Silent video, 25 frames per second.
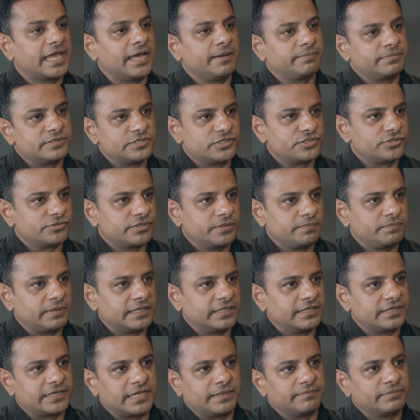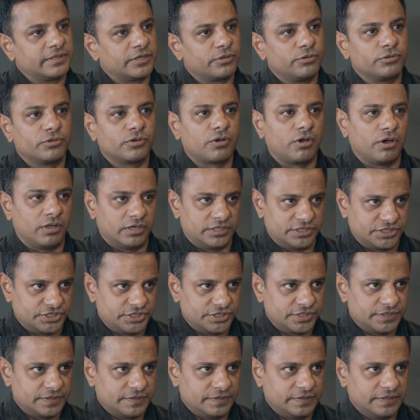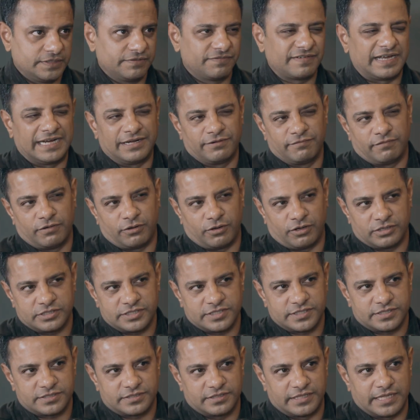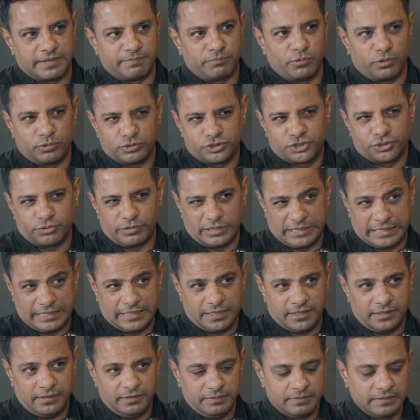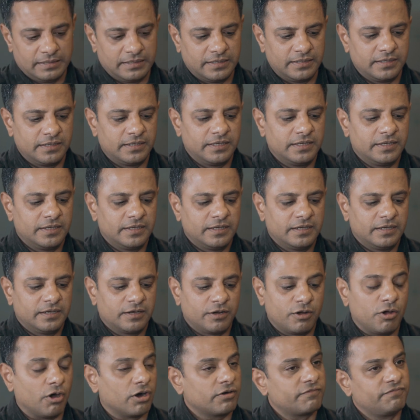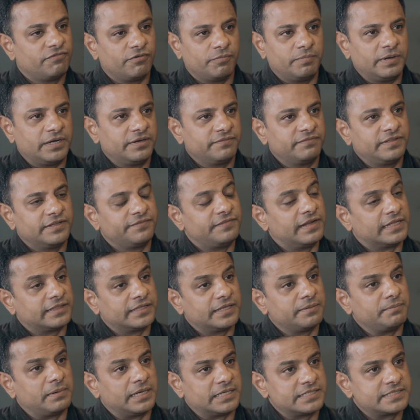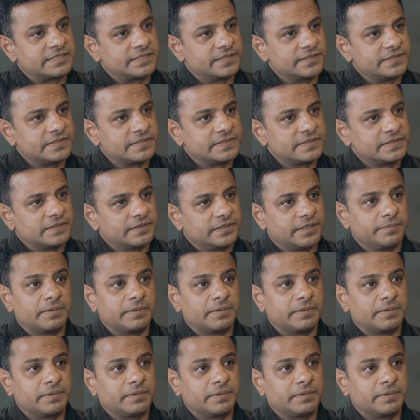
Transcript: happens to them by the time they go to college. They've kind of lost their mojo a little. God forbid if they've done their masters, they